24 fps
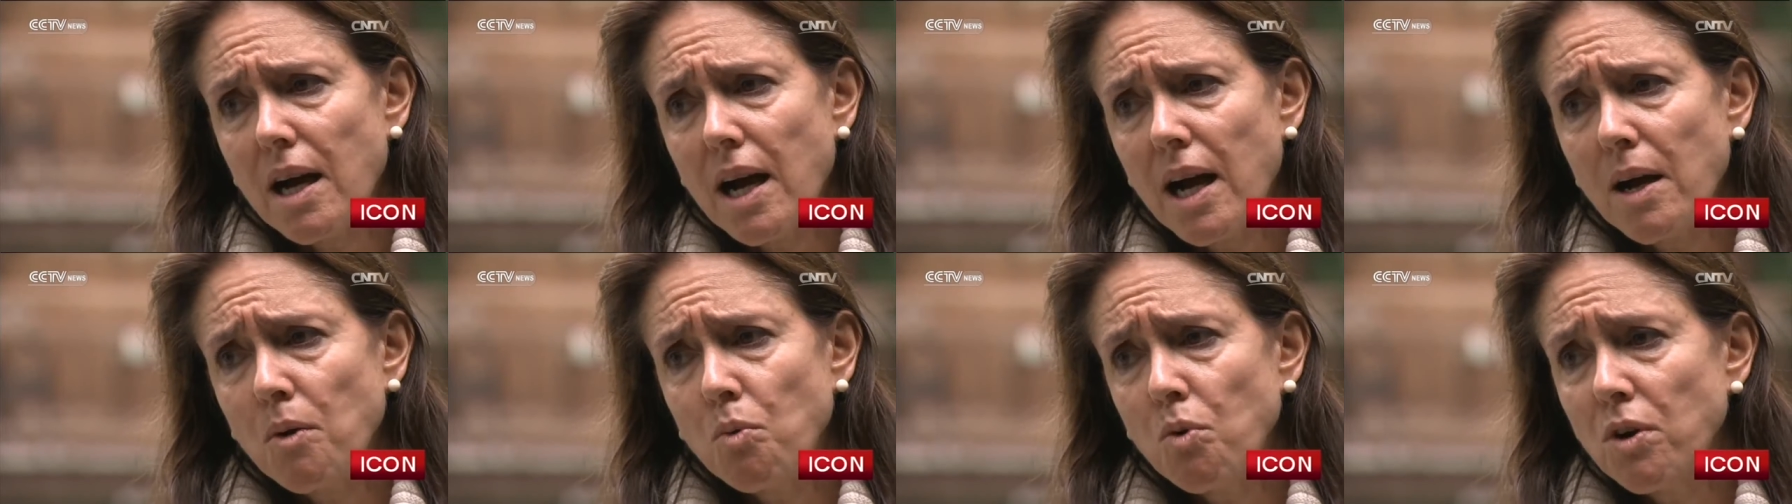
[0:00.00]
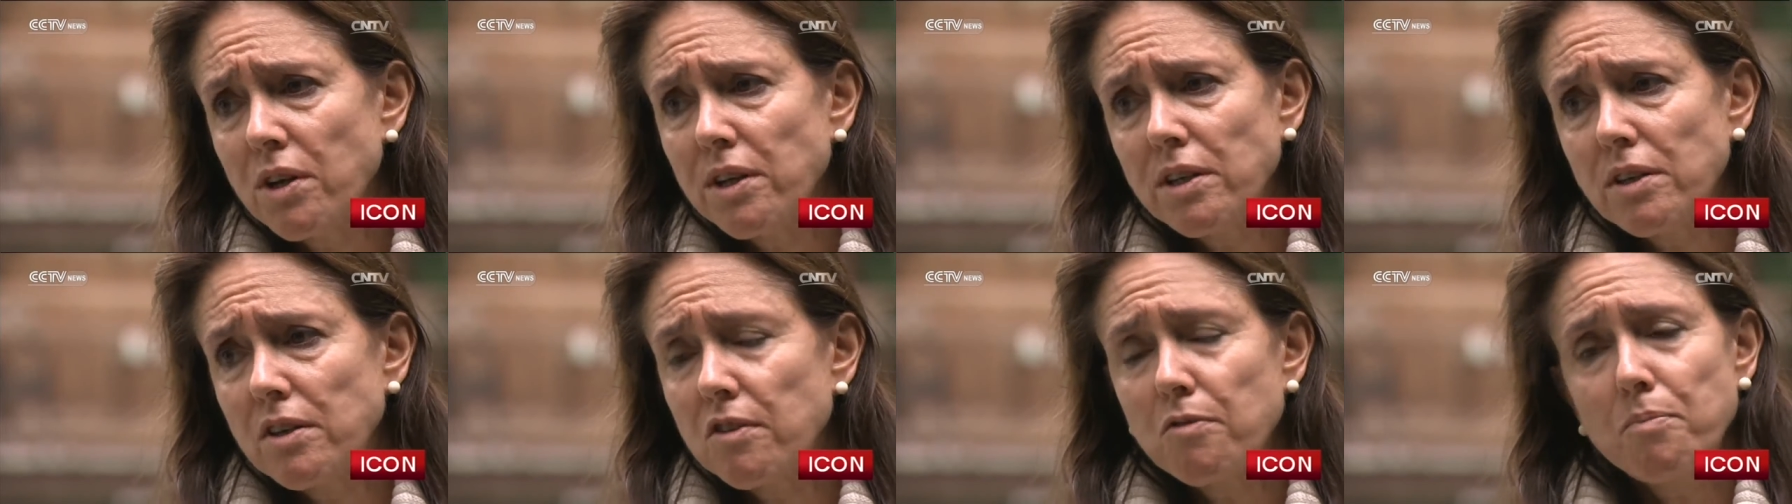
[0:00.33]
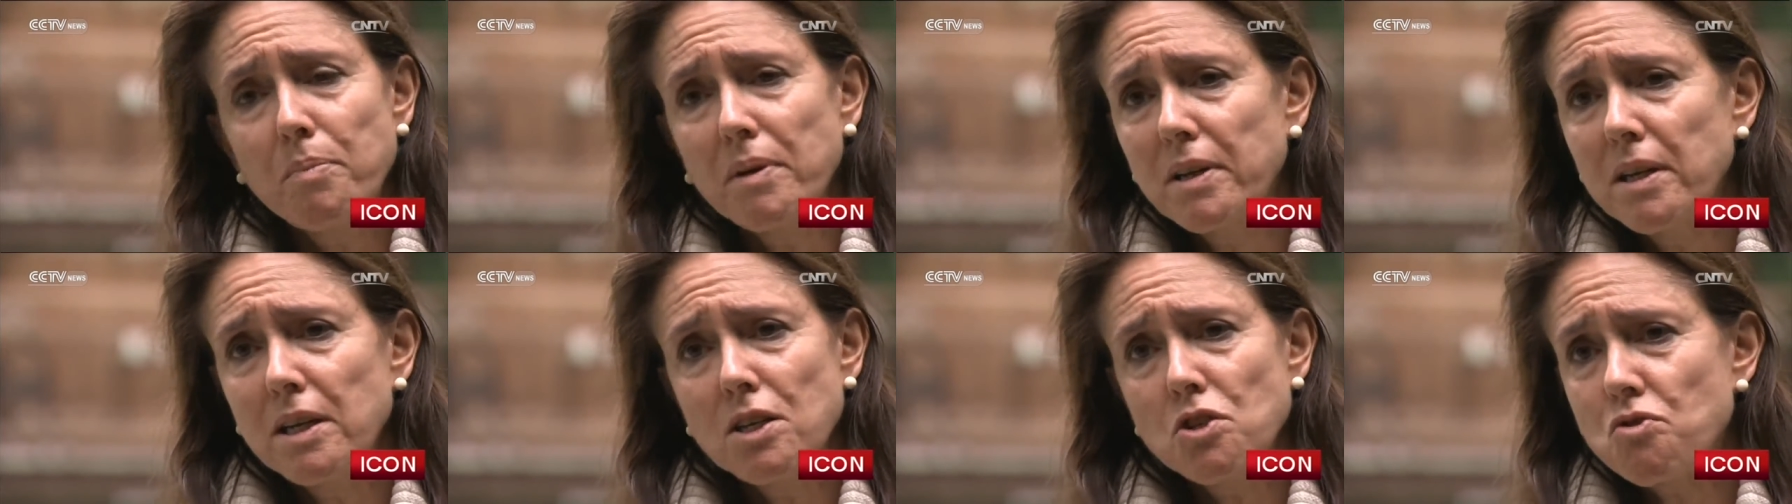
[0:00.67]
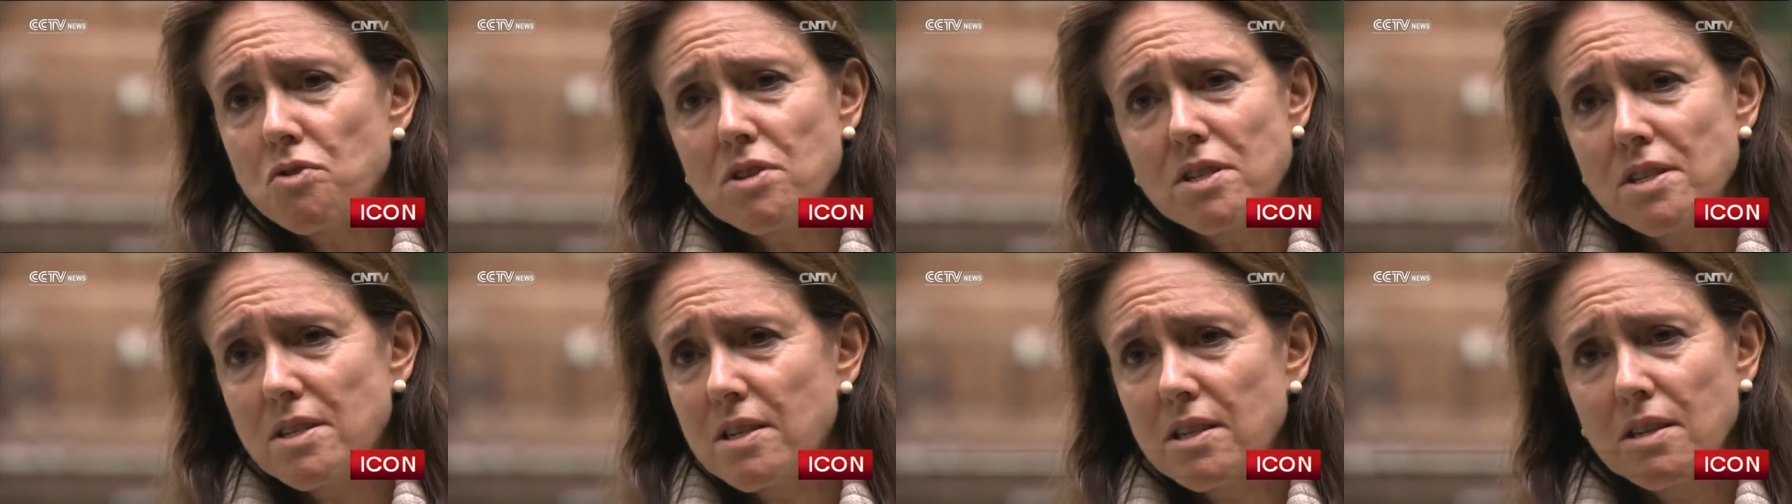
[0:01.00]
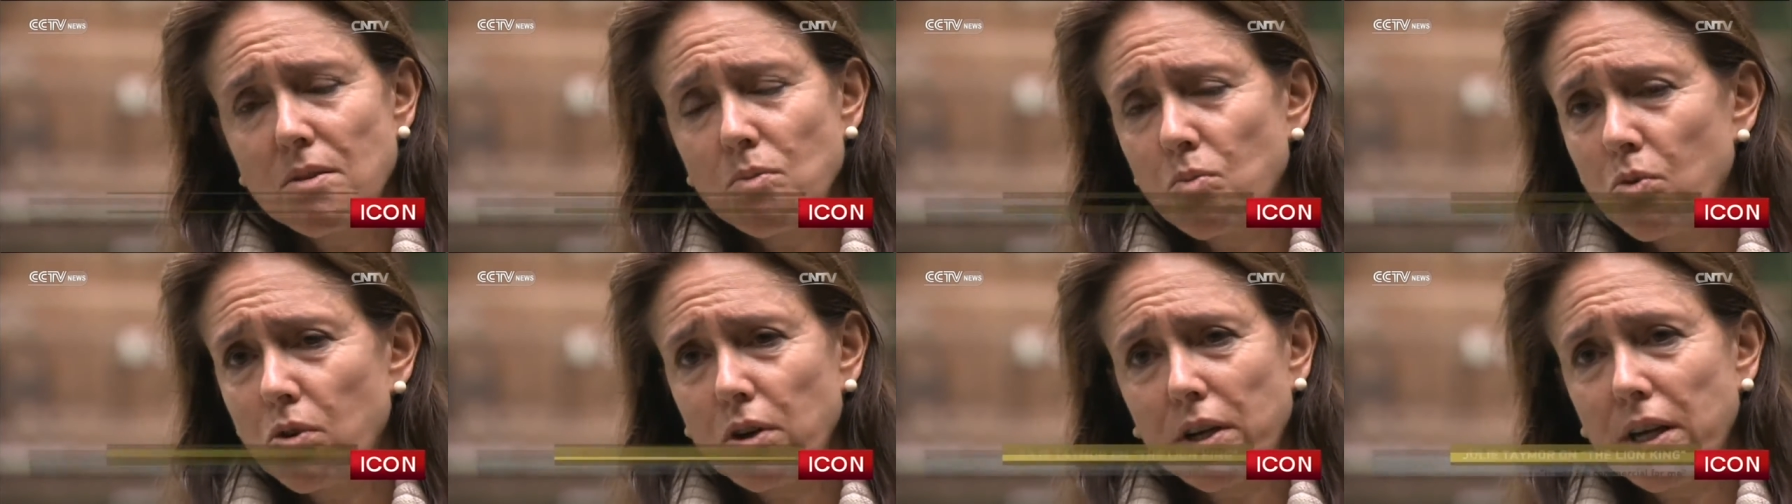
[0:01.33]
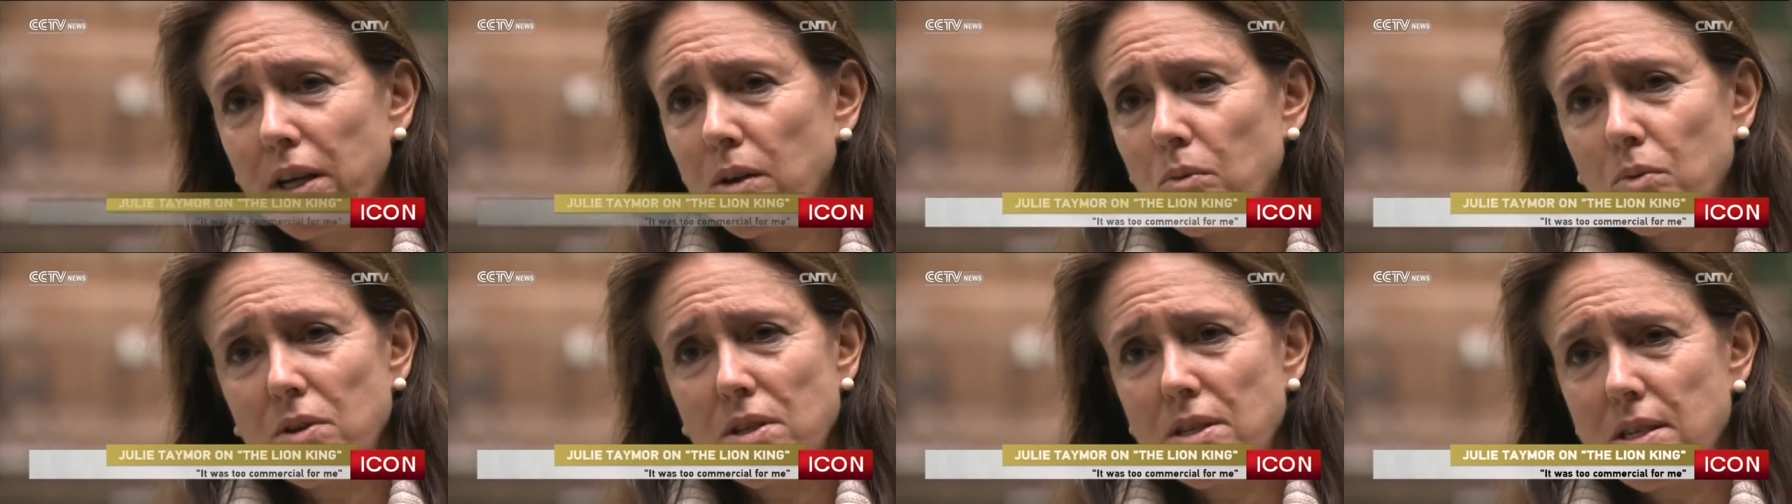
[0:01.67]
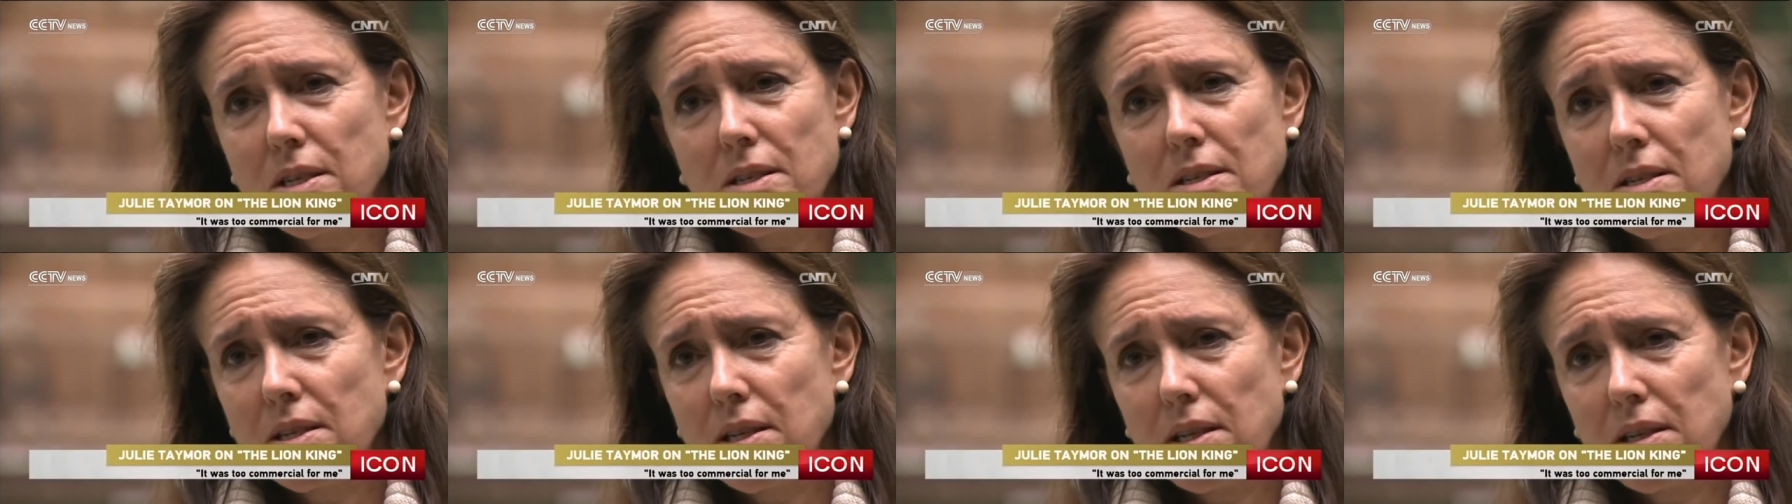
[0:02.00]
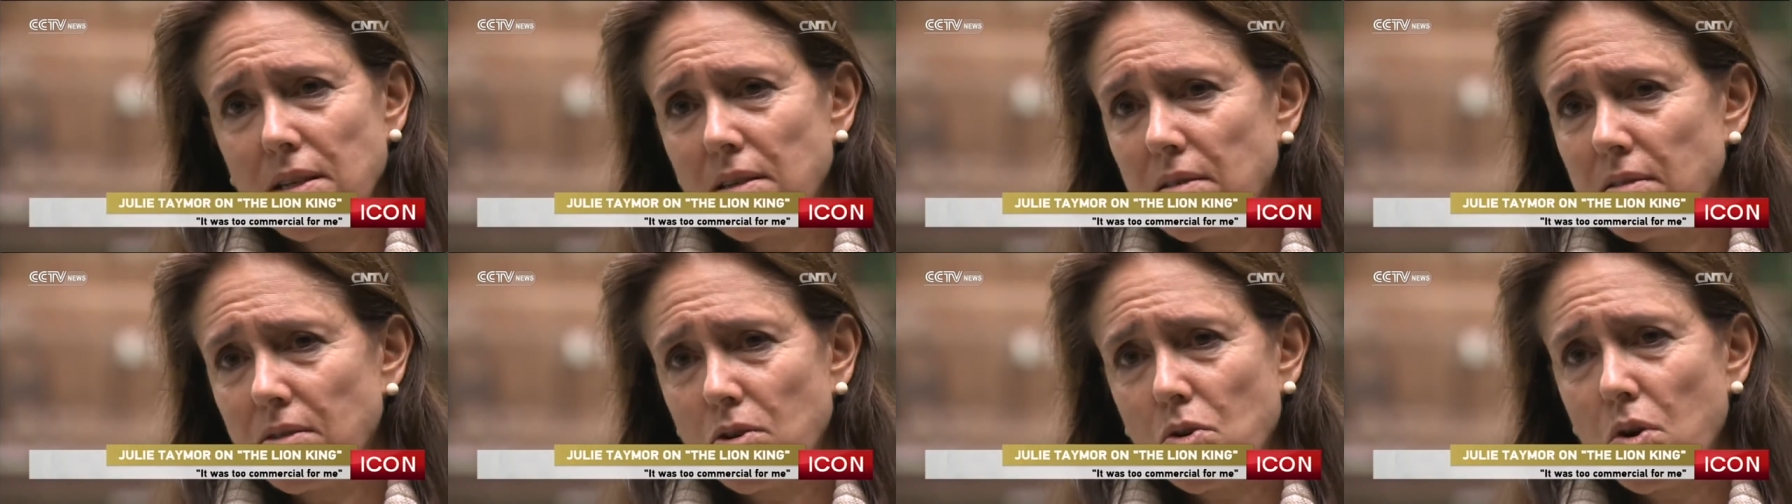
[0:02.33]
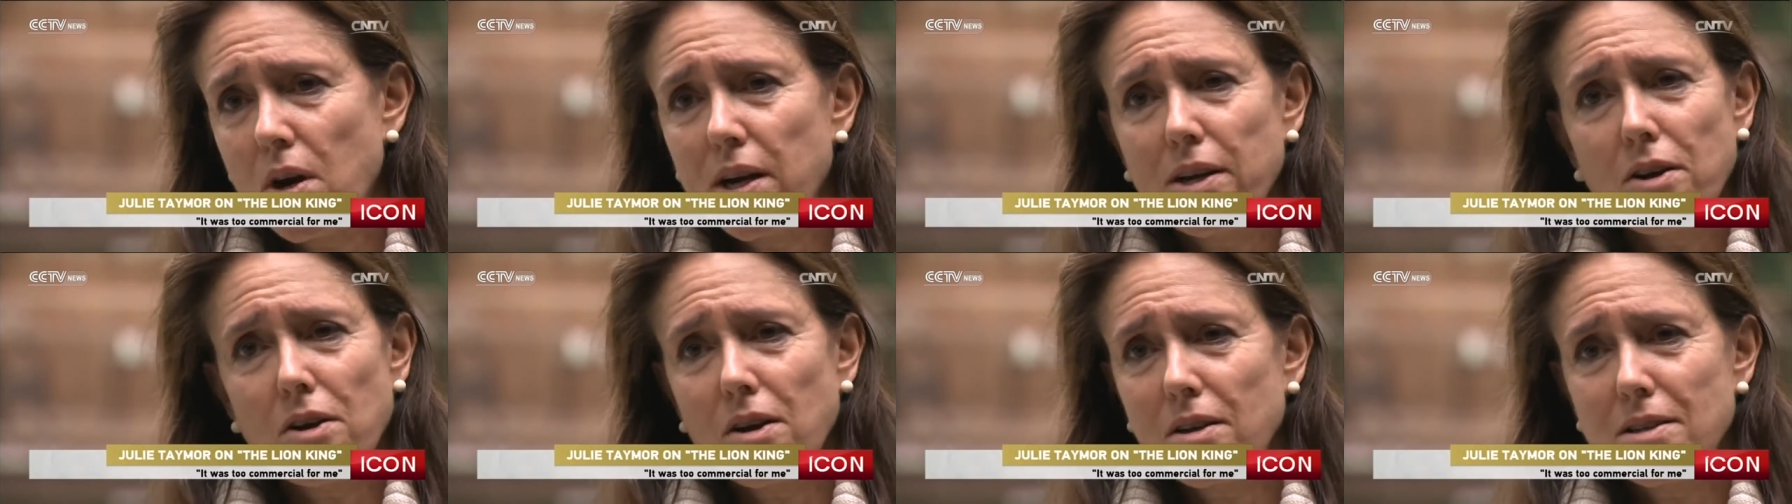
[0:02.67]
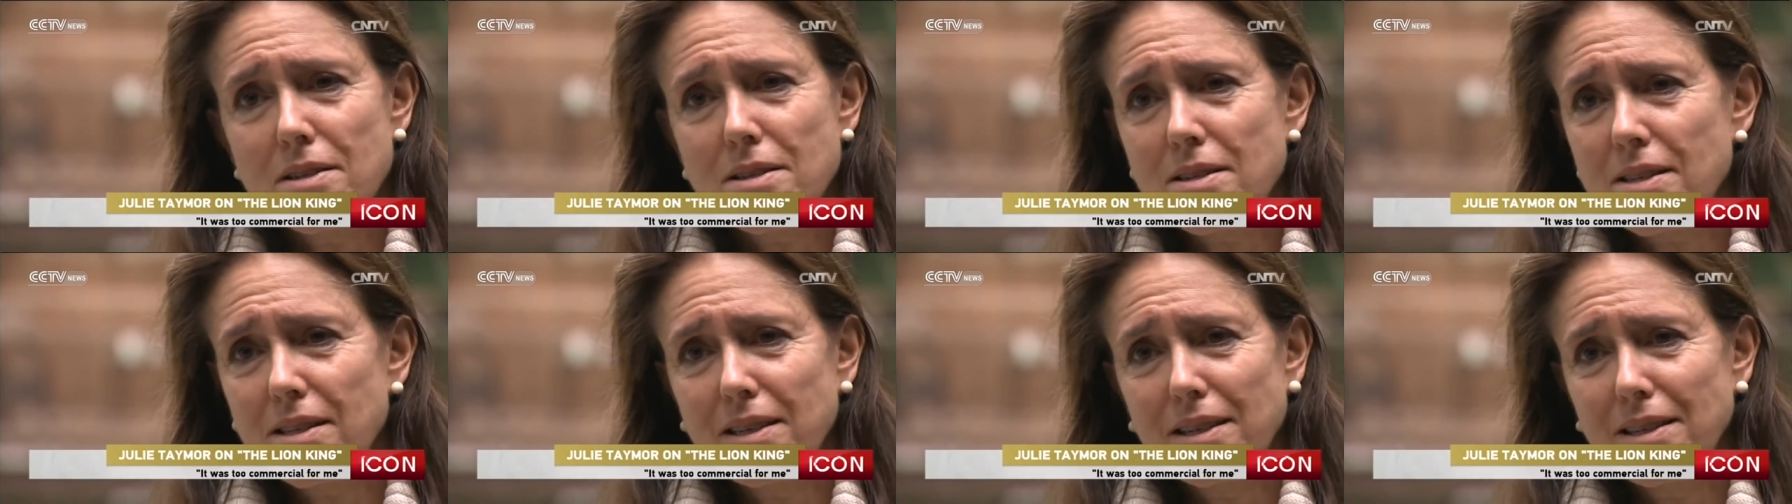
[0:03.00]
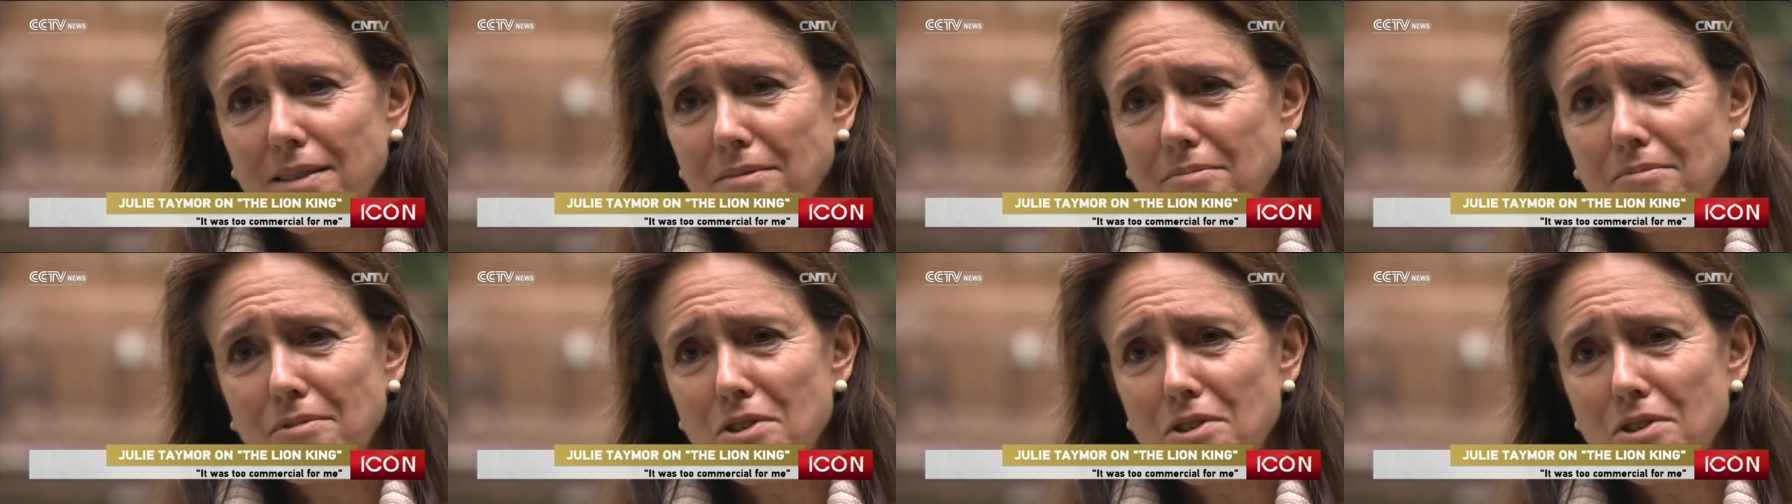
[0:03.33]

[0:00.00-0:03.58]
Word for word: I wouldn't have been interested in working with Disney, quite honestly.